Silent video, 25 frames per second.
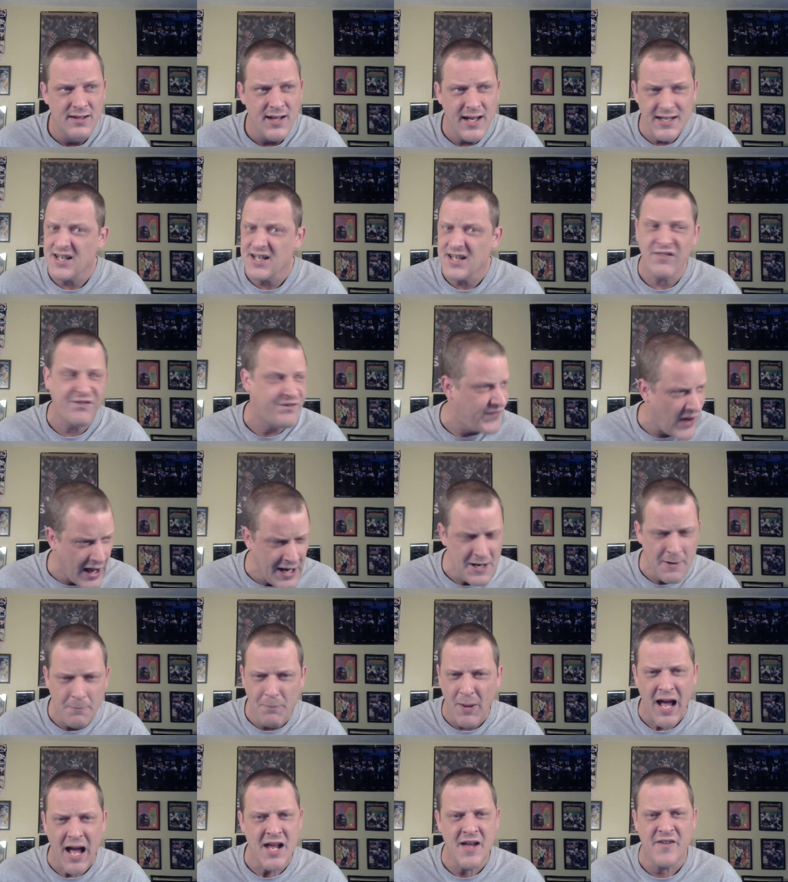And
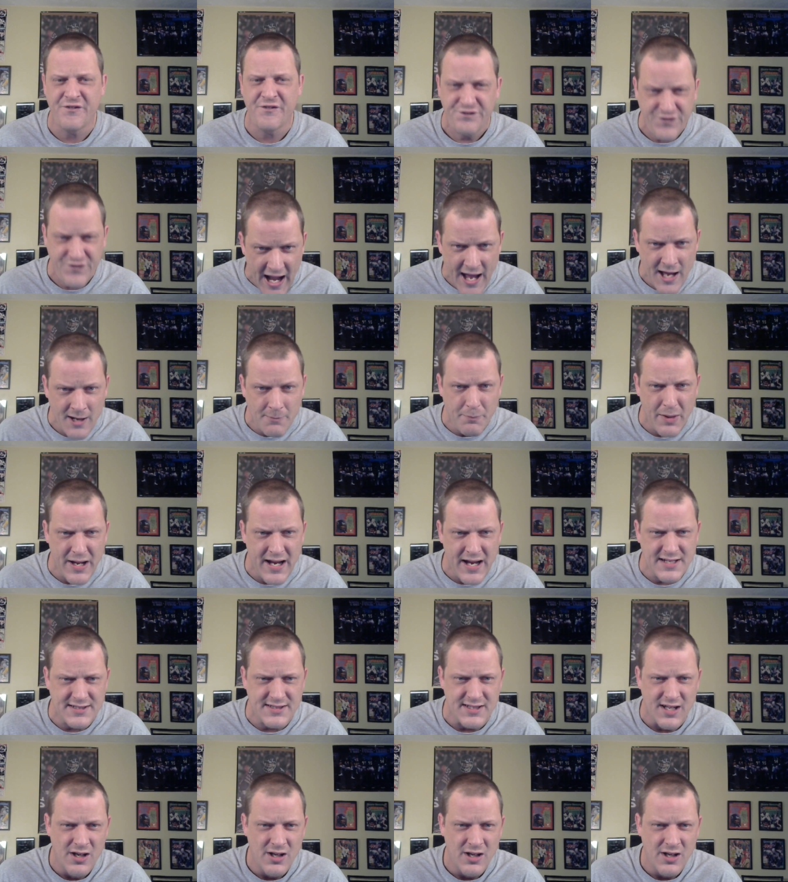defended by a fan
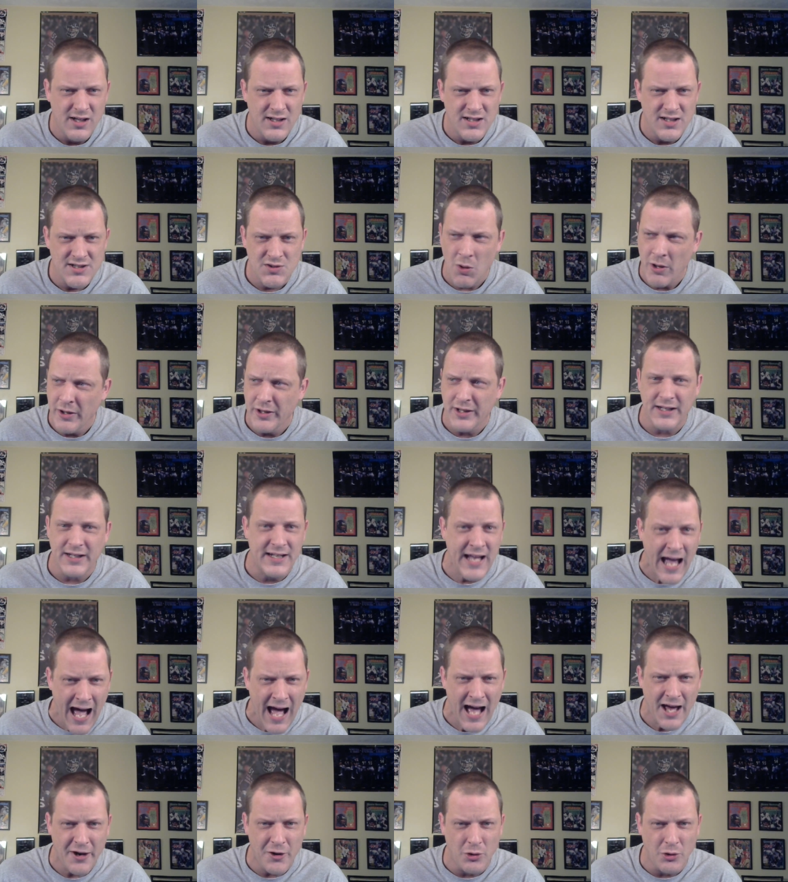base. Swear to
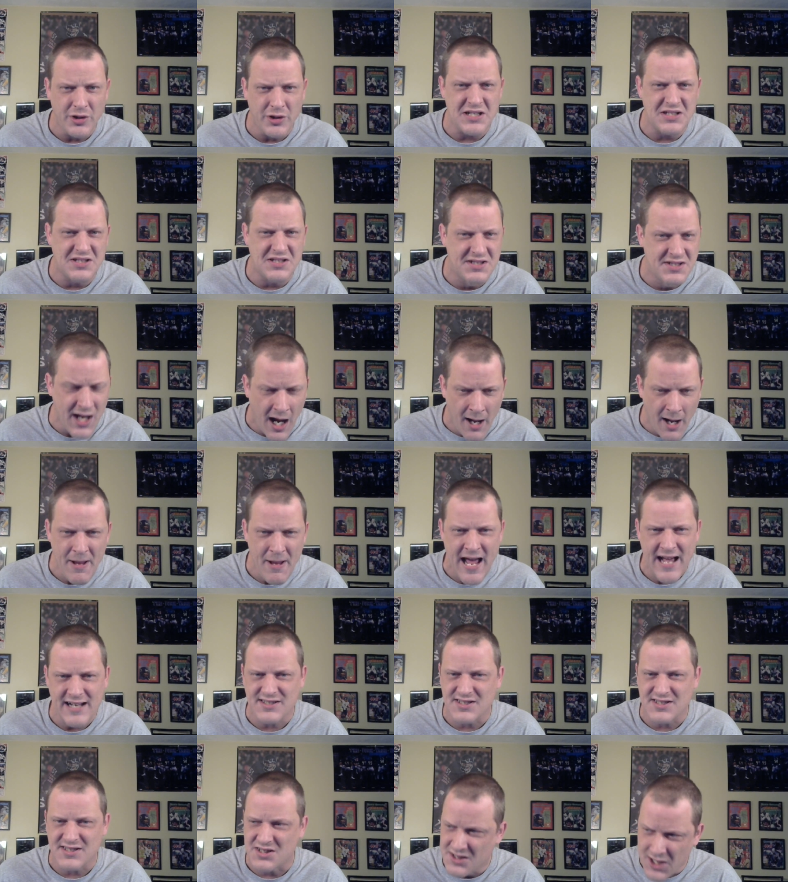God, only
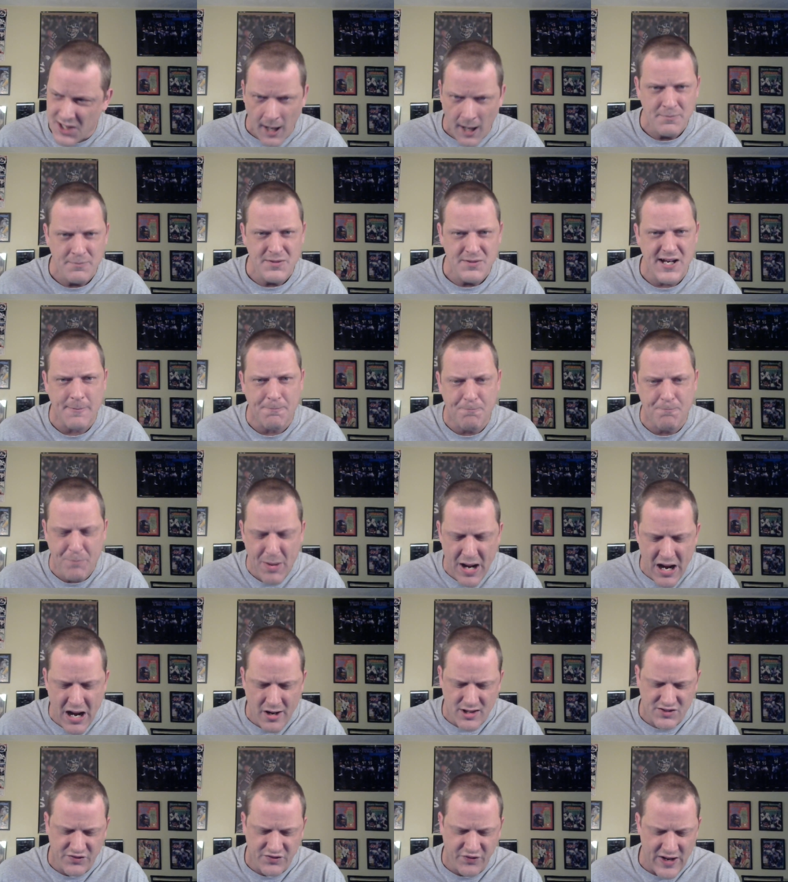dumbass, dumb dick
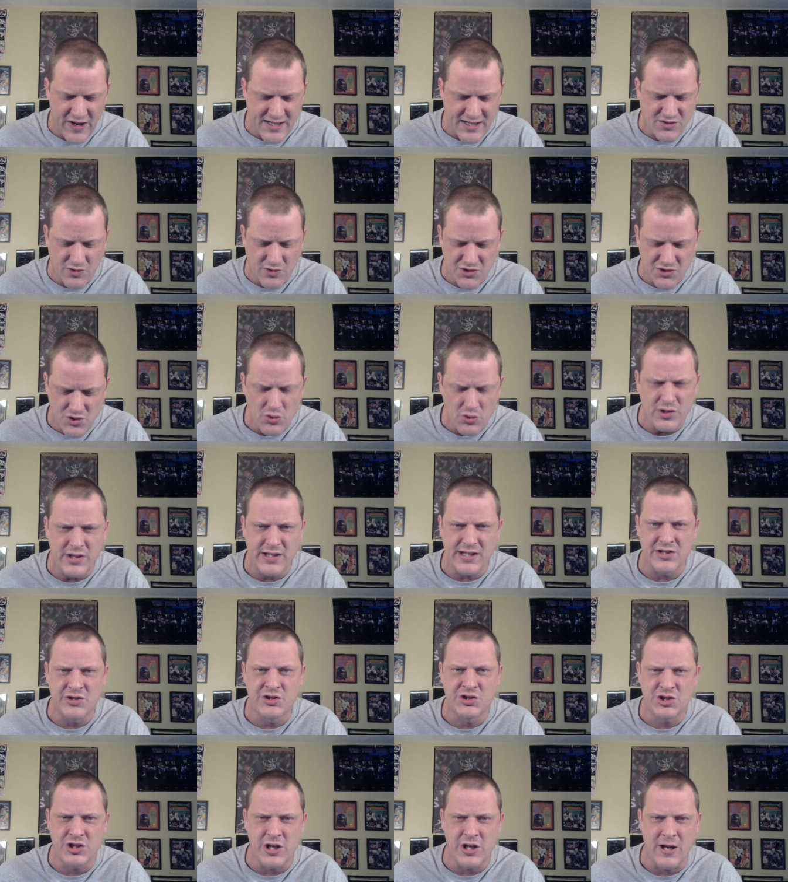Bears fans would do
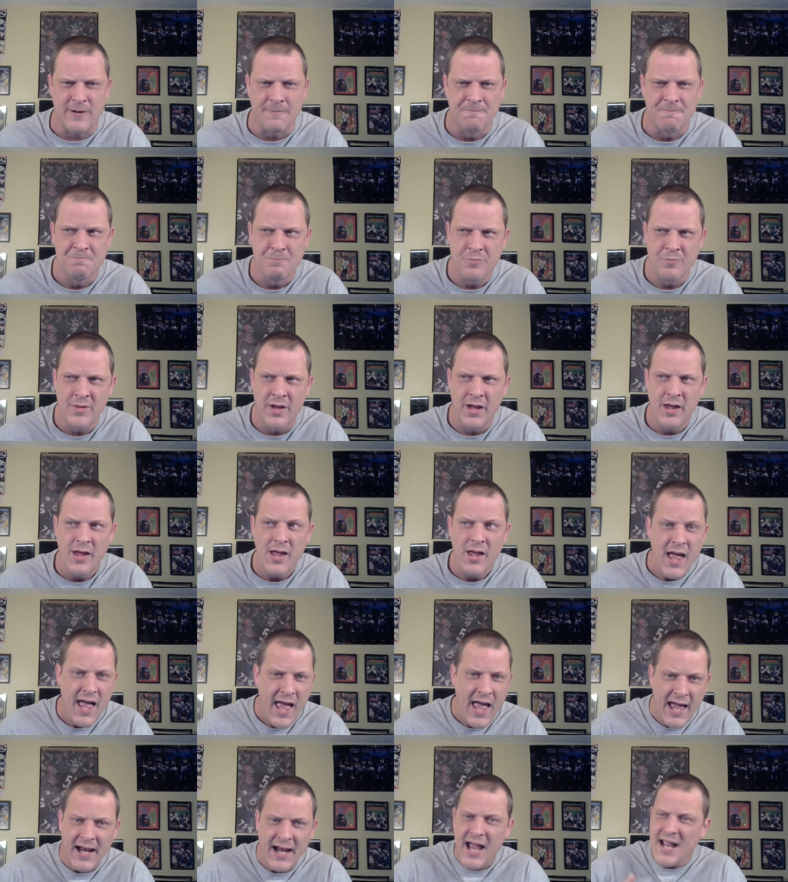this shit.
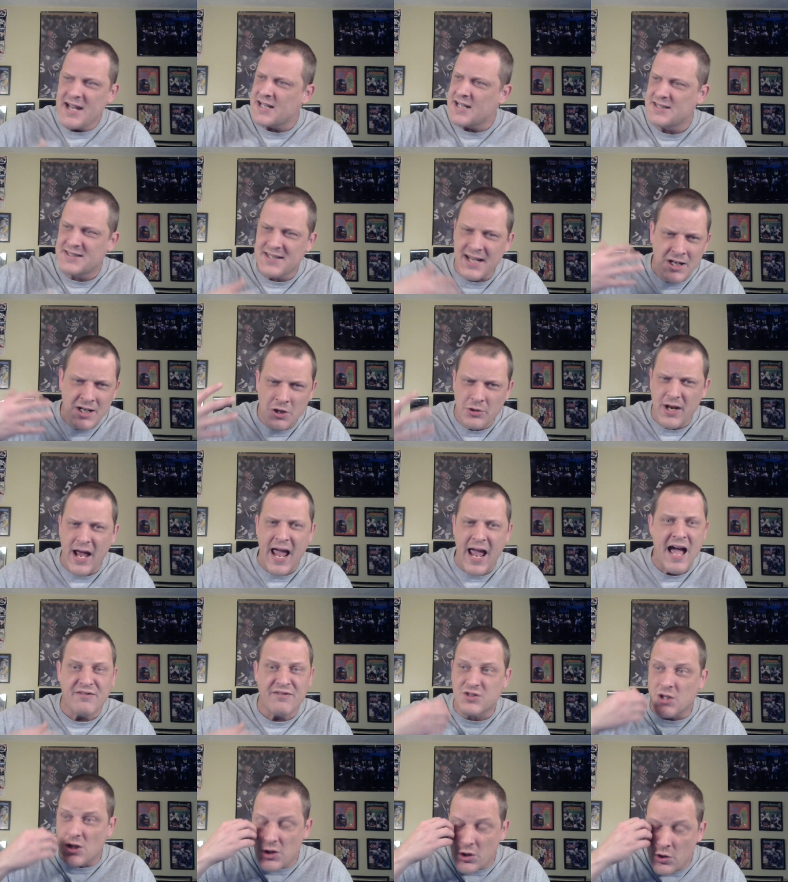And I continue to
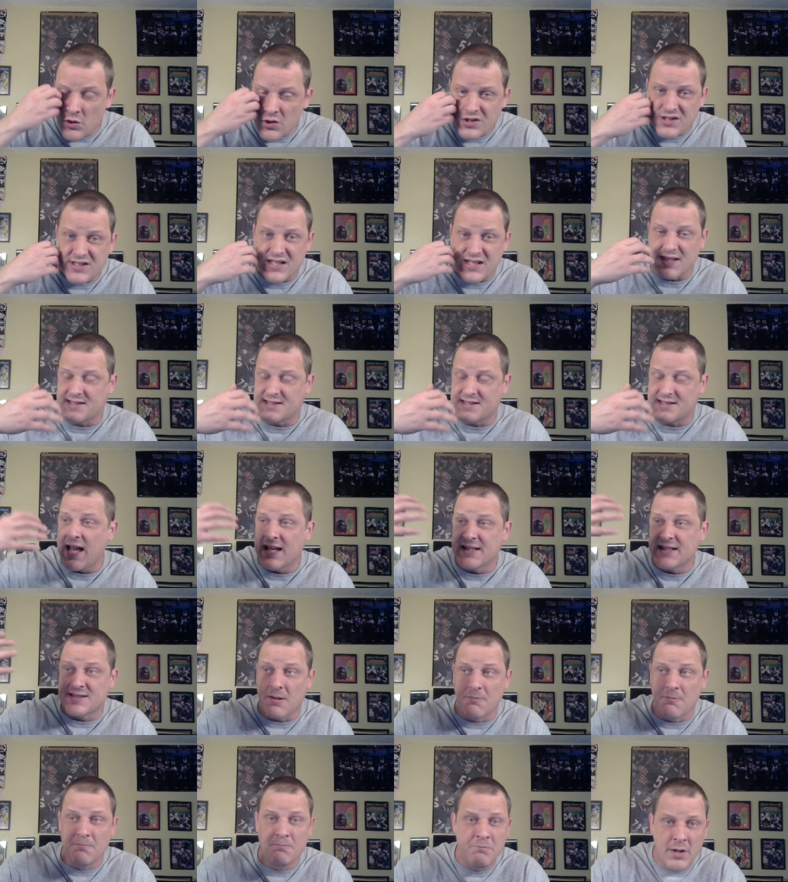have to use this
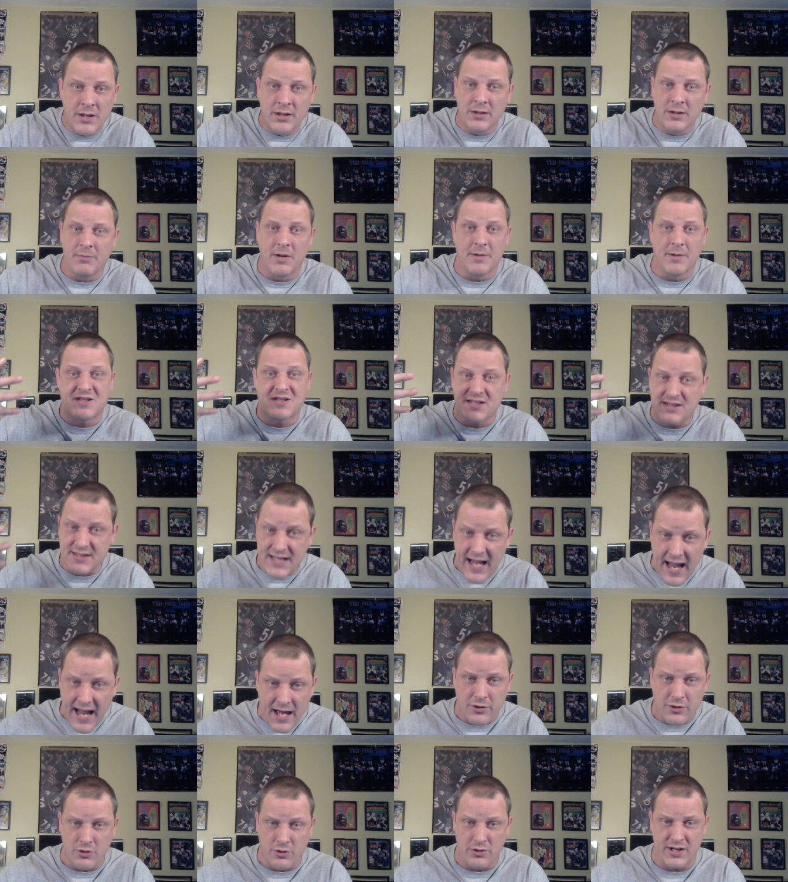as a minimum
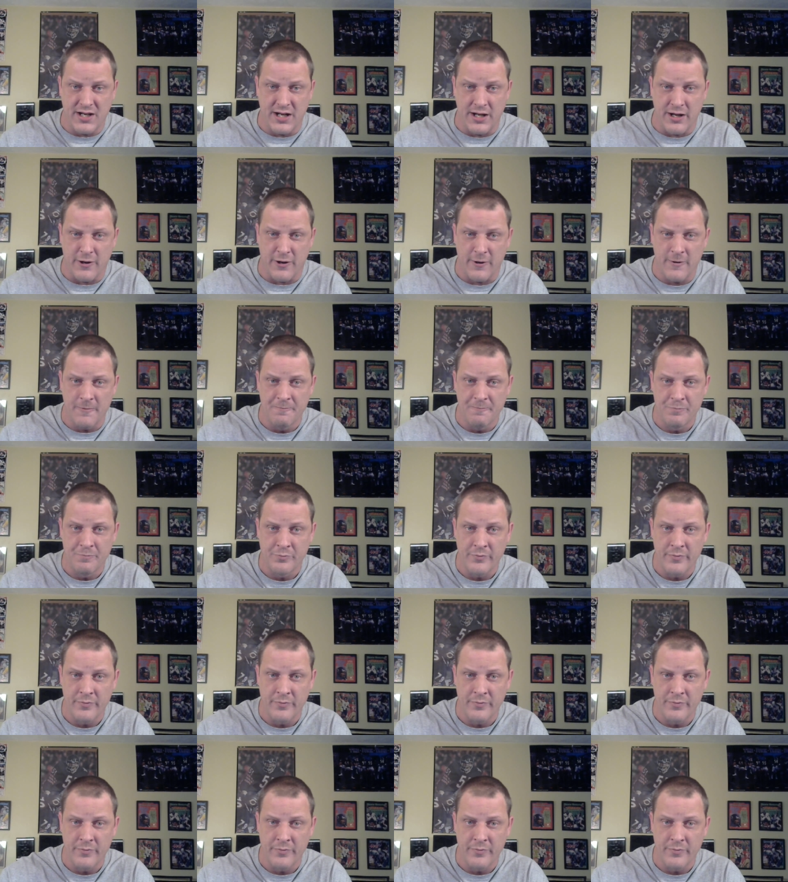standard here.